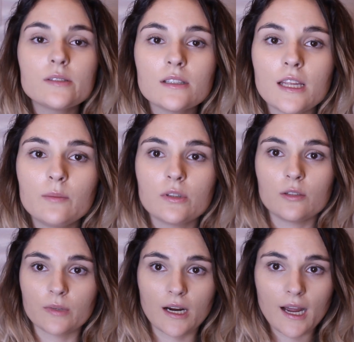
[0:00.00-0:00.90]
was a late
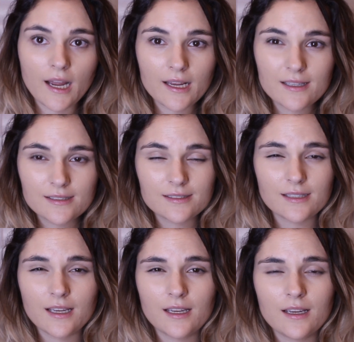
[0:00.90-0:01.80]
bloomer. I
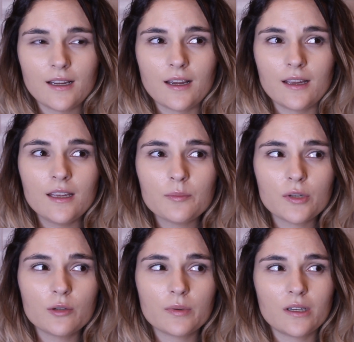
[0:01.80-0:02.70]
say I hit
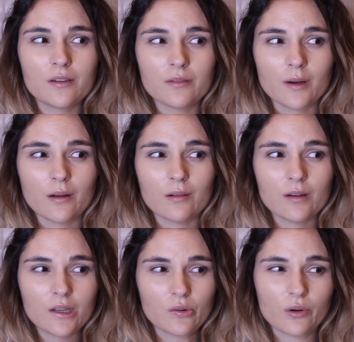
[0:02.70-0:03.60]
puberty
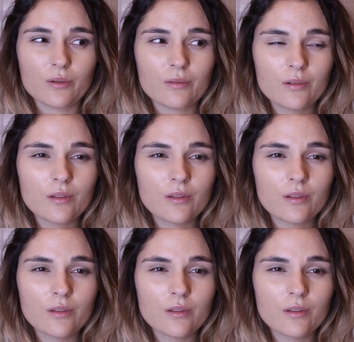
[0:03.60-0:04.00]
around, I don't know,